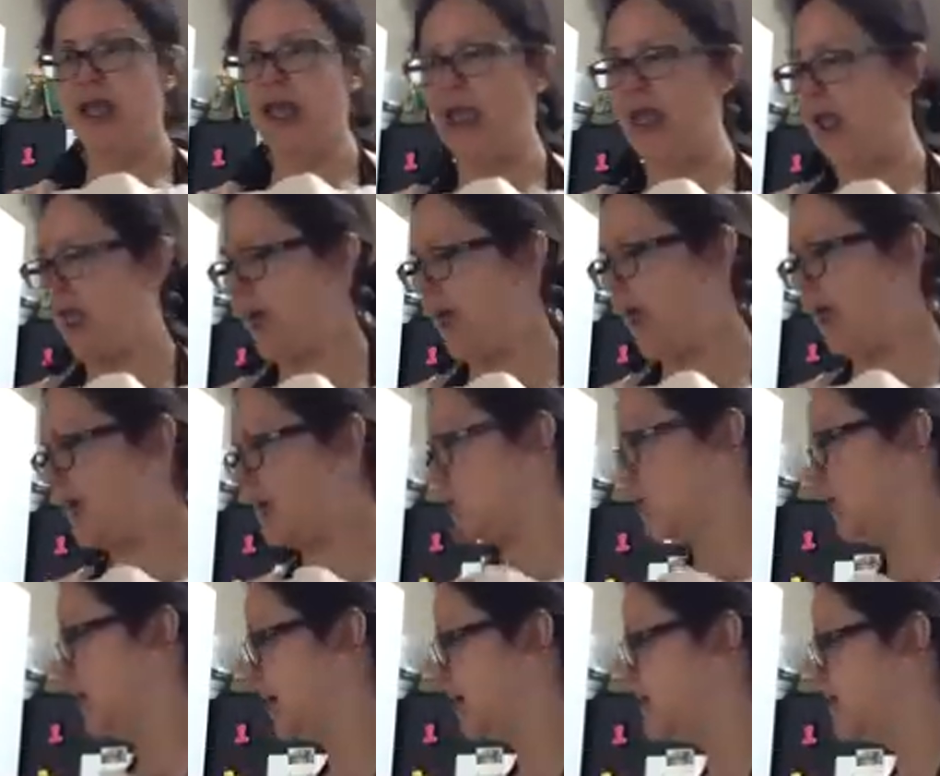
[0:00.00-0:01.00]
And what
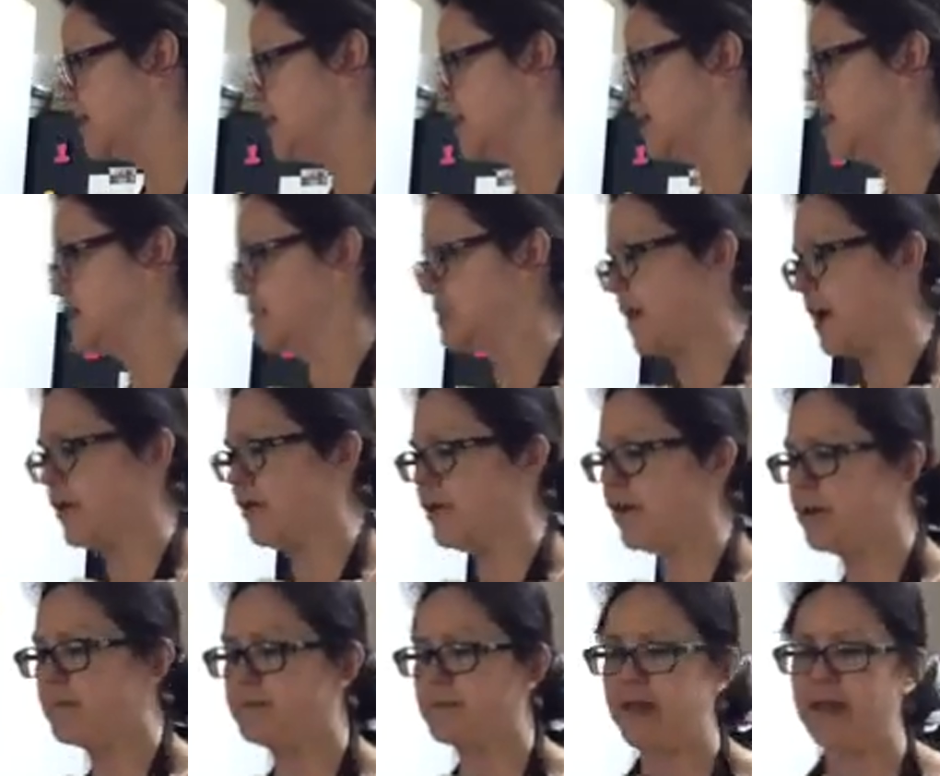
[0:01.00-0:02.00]
I did is I already
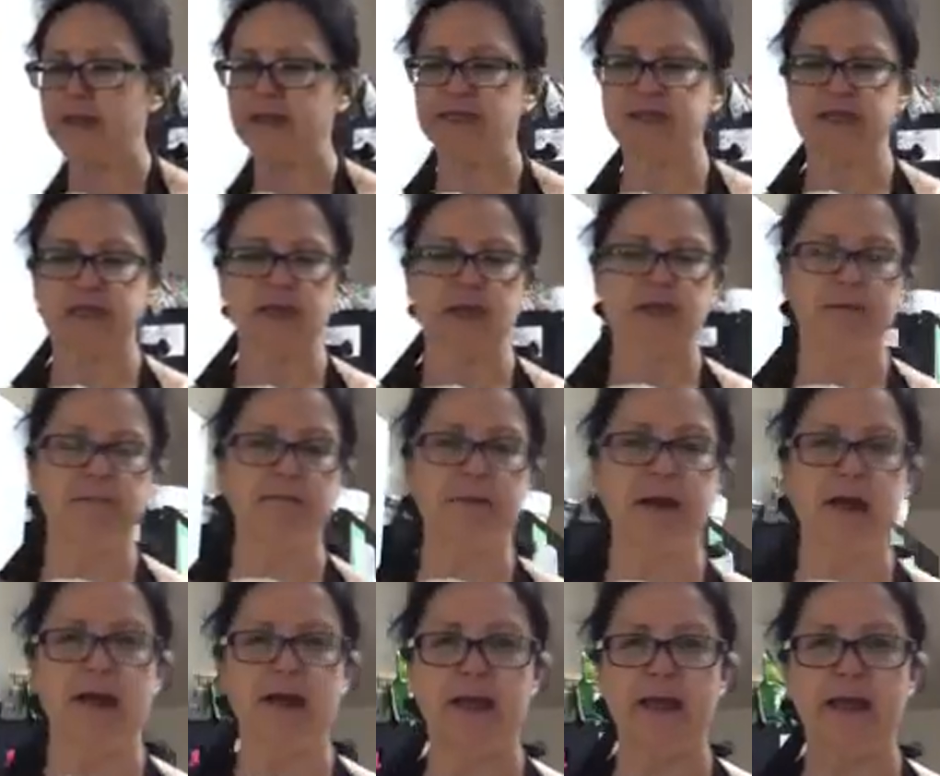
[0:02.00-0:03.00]
baked
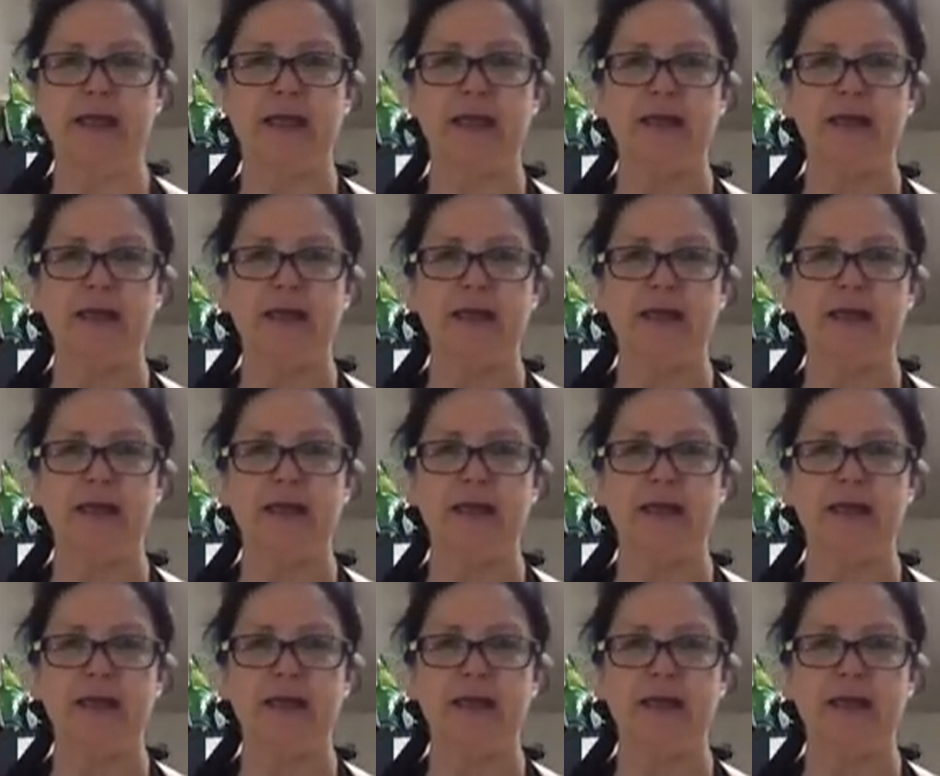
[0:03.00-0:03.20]
my,